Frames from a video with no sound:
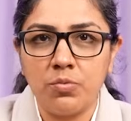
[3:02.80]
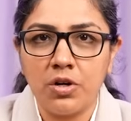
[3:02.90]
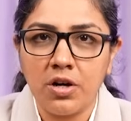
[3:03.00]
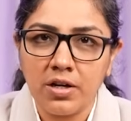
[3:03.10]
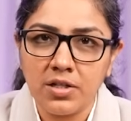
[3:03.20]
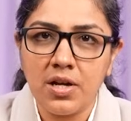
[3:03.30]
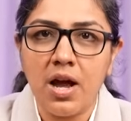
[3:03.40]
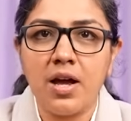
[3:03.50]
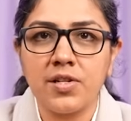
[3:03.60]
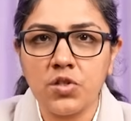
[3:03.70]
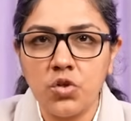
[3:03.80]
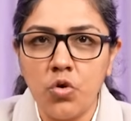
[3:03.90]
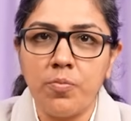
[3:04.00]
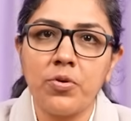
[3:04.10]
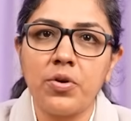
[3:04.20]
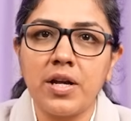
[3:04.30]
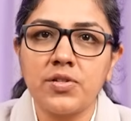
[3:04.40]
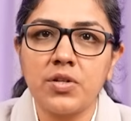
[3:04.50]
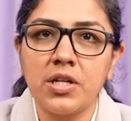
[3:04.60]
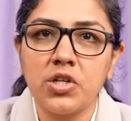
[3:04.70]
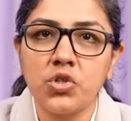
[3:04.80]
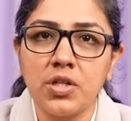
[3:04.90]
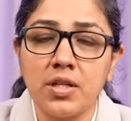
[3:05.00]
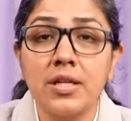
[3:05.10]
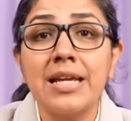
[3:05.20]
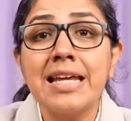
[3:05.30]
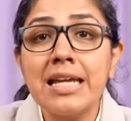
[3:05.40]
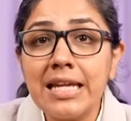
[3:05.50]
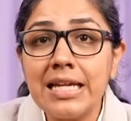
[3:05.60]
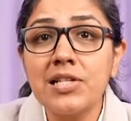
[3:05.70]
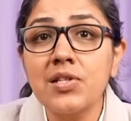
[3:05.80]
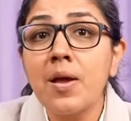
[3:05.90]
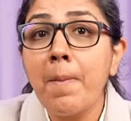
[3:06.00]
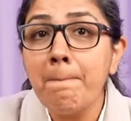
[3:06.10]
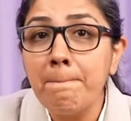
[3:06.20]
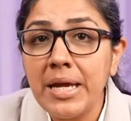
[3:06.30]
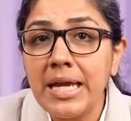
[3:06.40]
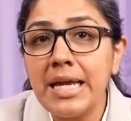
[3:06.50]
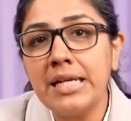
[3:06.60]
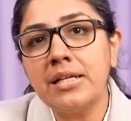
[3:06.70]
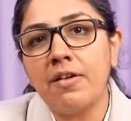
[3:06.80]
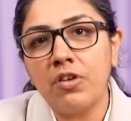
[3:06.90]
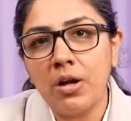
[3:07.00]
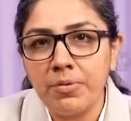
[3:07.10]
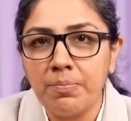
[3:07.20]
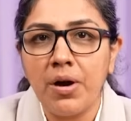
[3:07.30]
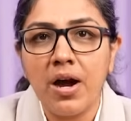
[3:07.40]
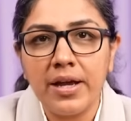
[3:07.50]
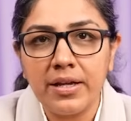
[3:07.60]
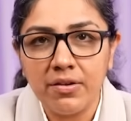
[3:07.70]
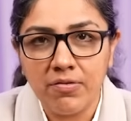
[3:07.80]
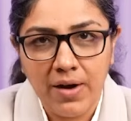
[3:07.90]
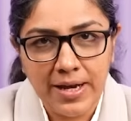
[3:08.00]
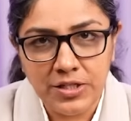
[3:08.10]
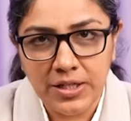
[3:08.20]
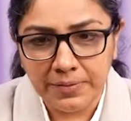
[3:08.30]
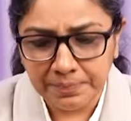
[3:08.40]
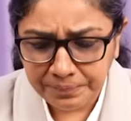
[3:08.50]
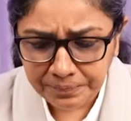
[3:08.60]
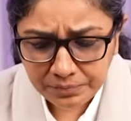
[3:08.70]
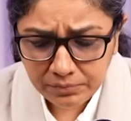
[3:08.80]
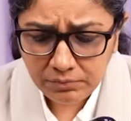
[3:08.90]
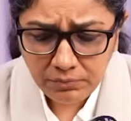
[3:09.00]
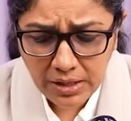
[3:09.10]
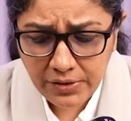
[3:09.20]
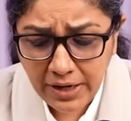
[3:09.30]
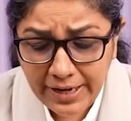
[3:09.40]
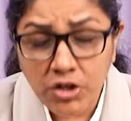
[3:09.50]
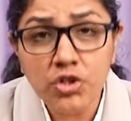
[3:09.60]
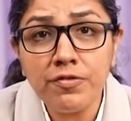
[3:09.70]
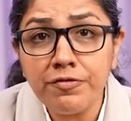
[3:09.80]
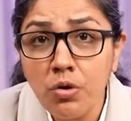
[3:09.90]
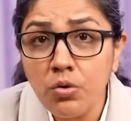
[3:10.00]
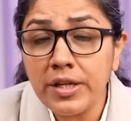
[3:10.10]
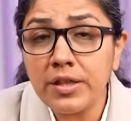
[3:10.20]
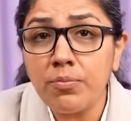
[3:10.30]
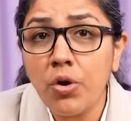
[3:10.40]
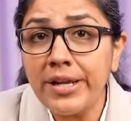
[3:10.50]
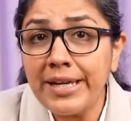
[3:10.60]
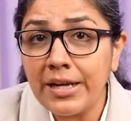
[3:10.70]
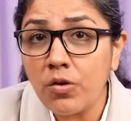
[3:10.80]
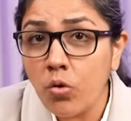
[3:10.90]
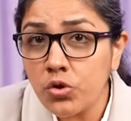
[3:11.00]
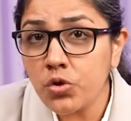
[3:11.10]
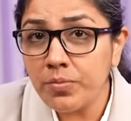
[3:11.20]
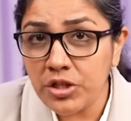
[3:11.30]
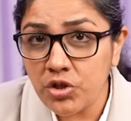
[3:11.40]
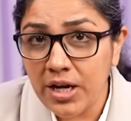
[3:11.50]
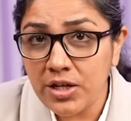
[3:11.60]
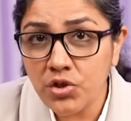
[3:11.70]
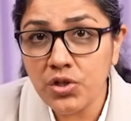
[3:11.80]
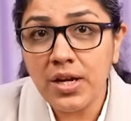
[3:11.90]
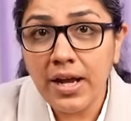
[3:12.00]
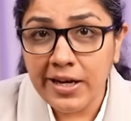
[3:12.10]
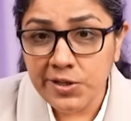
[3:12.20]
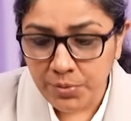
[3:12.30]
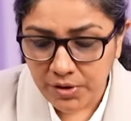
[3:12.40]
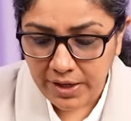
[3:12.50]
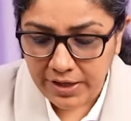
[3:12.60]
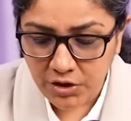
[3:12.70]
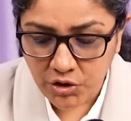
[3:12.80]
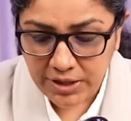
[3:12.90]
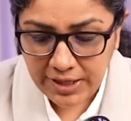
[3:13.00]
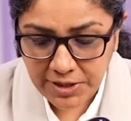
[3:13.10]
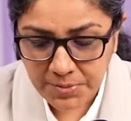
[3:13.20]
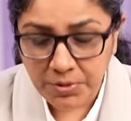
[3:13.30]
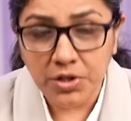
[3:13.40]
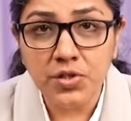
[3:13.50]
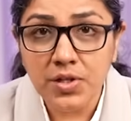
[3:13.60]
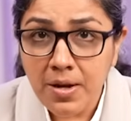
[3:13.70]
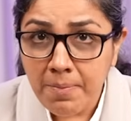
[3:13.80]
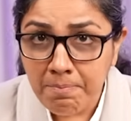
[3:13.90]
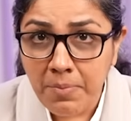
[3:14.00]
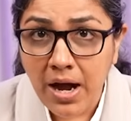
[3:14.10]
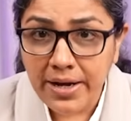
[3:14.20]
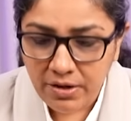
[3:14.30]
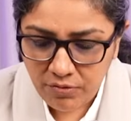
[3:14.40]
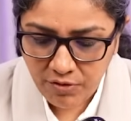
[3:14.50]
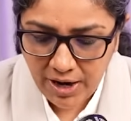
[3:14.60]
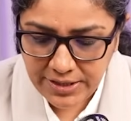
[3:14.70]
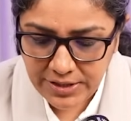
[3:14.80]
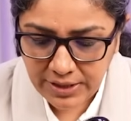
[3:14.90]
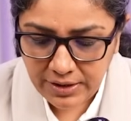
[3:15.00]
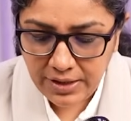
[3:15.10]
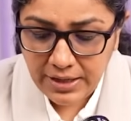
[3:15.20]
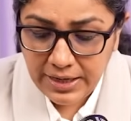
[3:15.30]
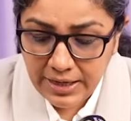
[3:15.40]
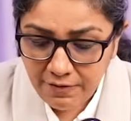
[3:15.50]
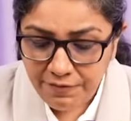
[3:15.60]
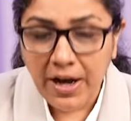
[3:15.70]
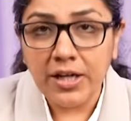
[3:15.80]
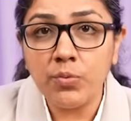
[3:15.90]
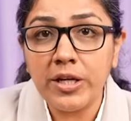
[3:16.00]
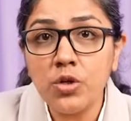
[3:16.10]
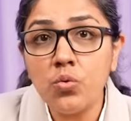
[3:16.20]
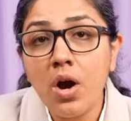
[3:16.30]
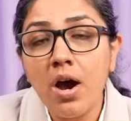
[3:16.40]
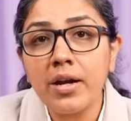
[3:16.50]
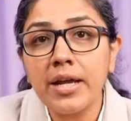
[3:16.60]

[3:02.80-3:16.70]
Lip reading: work, task, no procrastination, is being developed by writing. The energy flow in the body can also be changed, as per the energy experts, by writing. In fact, when you are